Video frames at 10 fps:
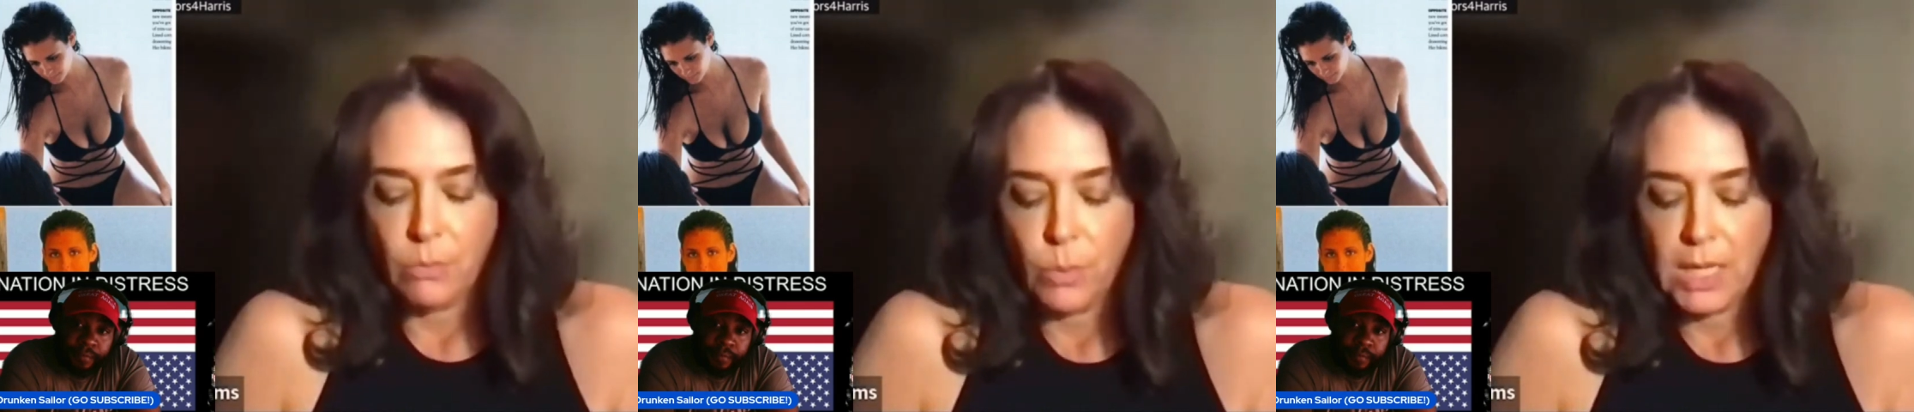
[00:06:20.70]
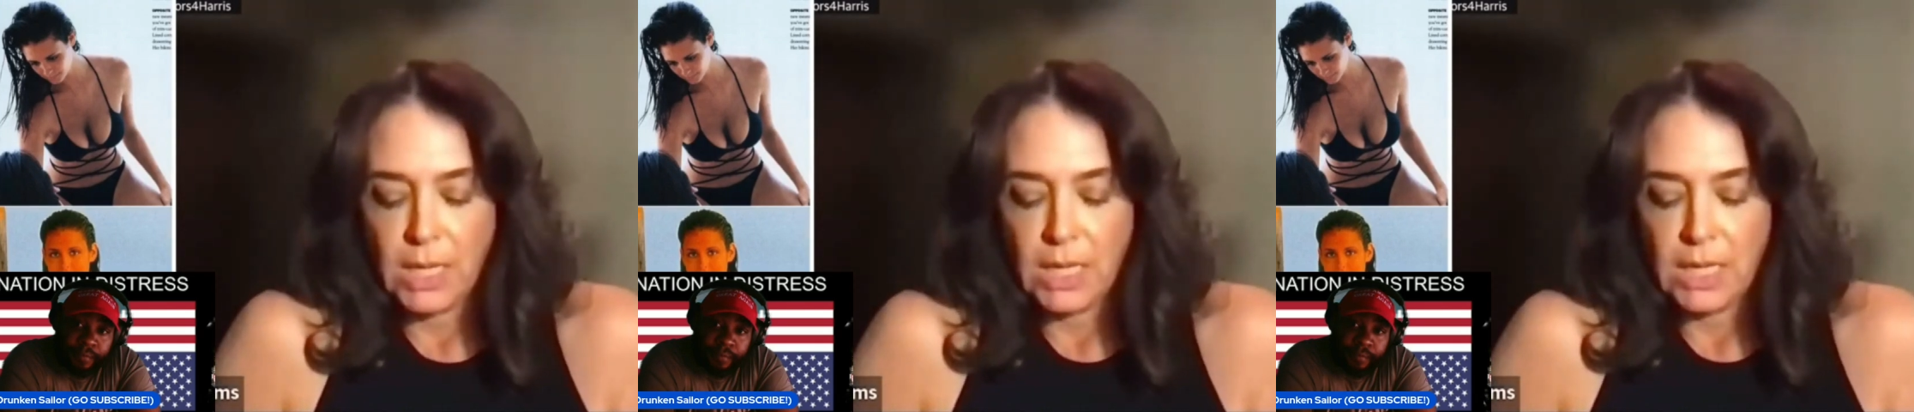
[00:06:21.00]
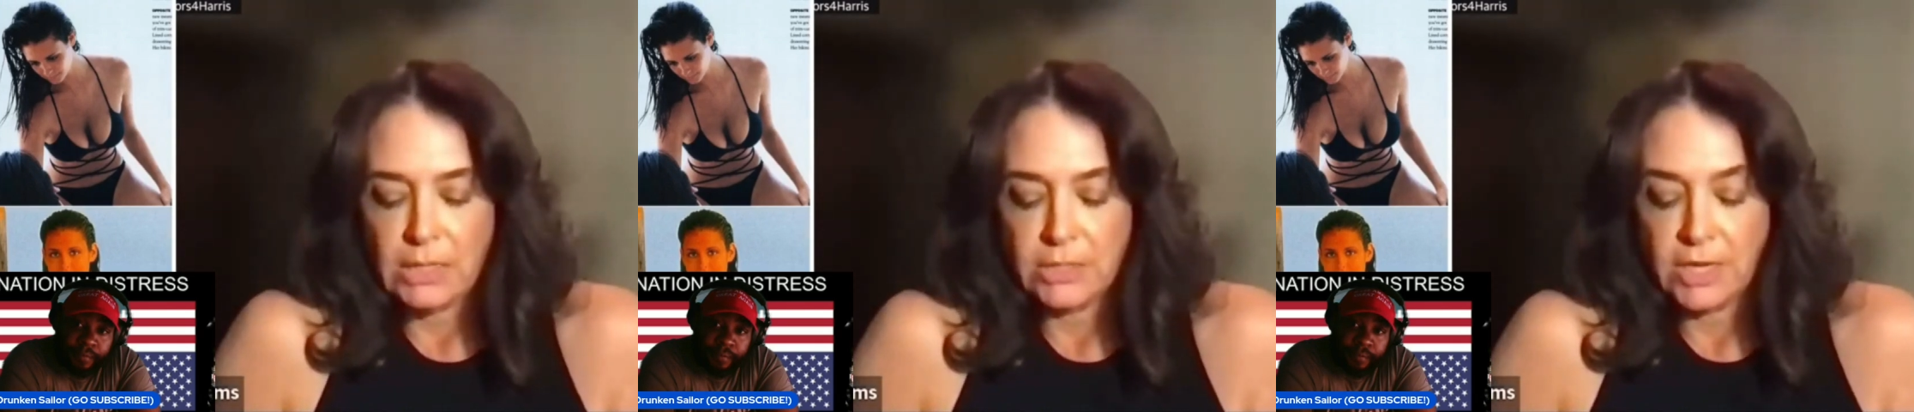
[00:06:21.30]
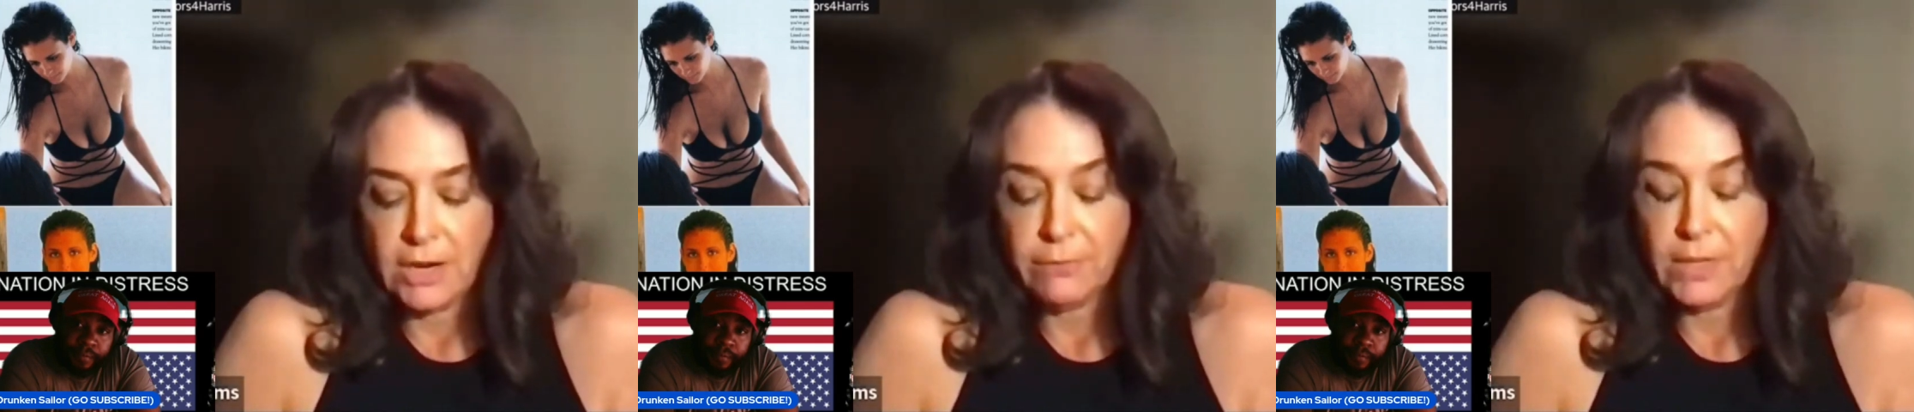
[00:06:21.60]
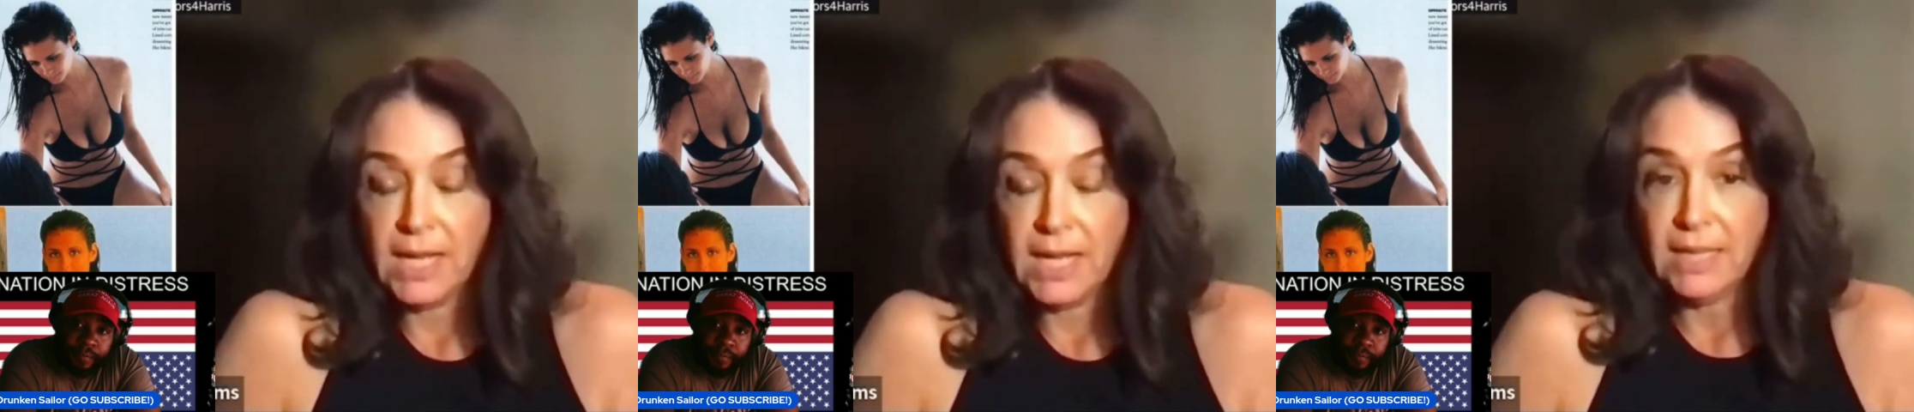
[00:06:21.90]

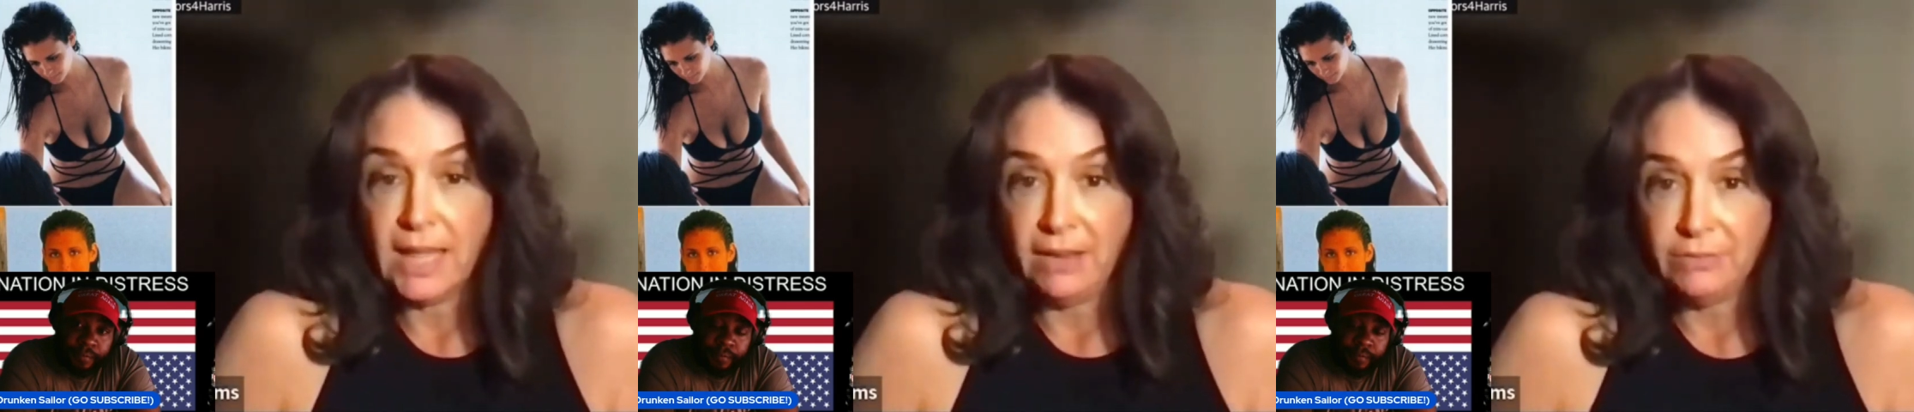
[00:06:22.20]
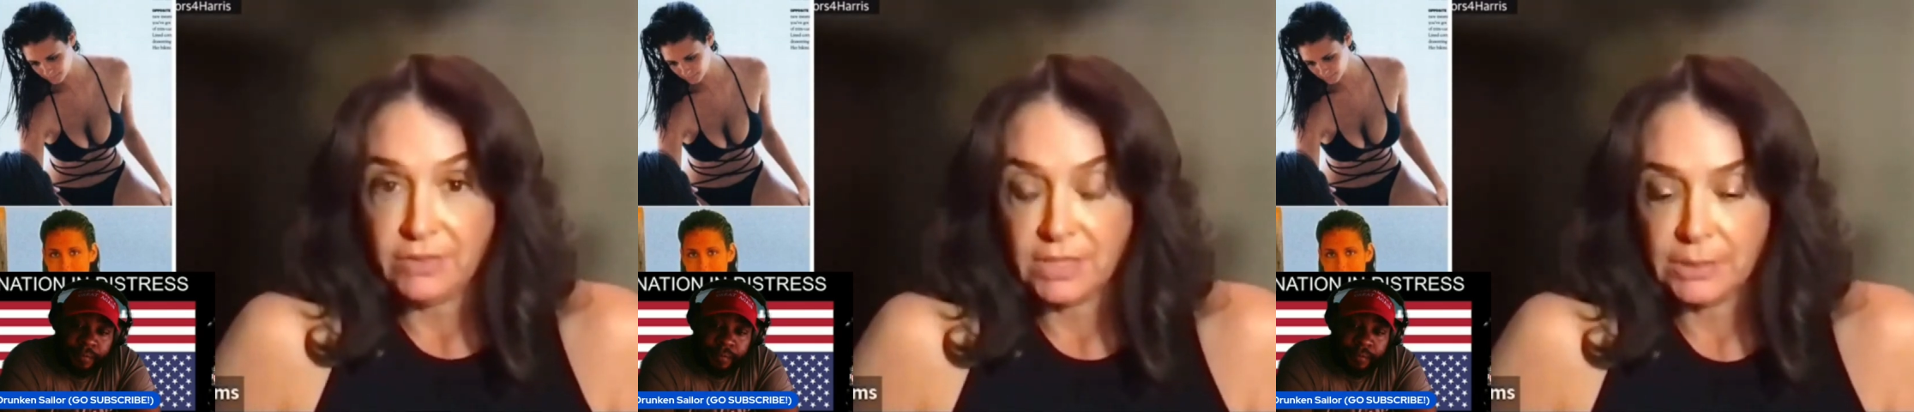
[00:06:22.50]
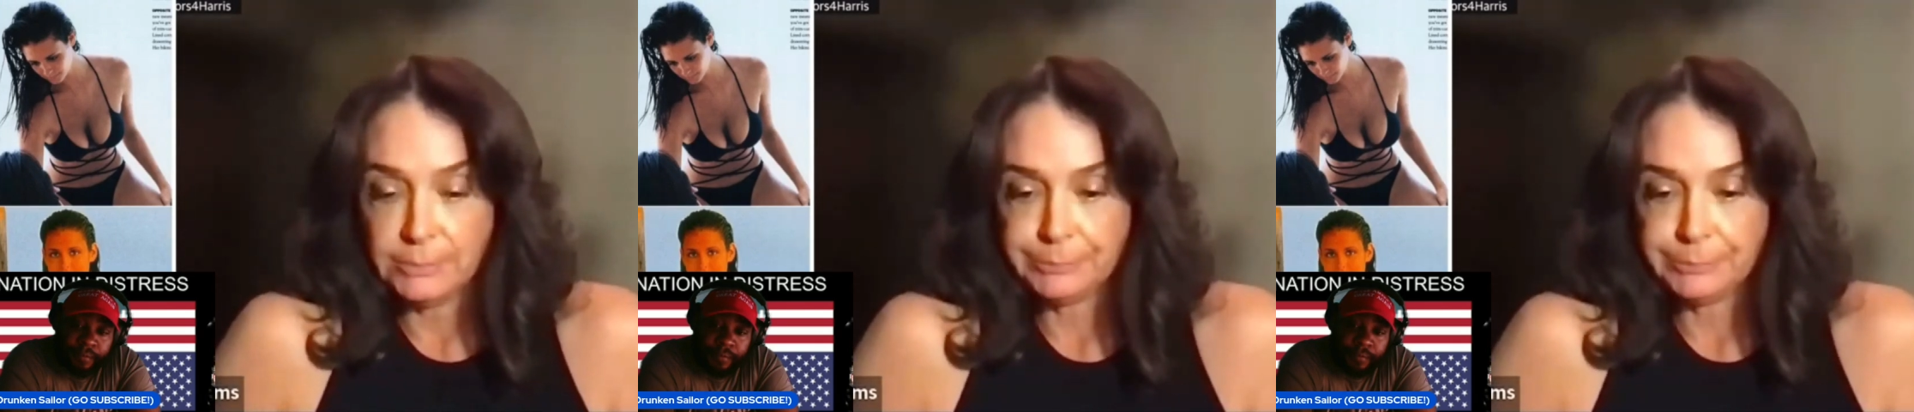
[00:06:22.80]
Speaker 1: Jeffrey and I left,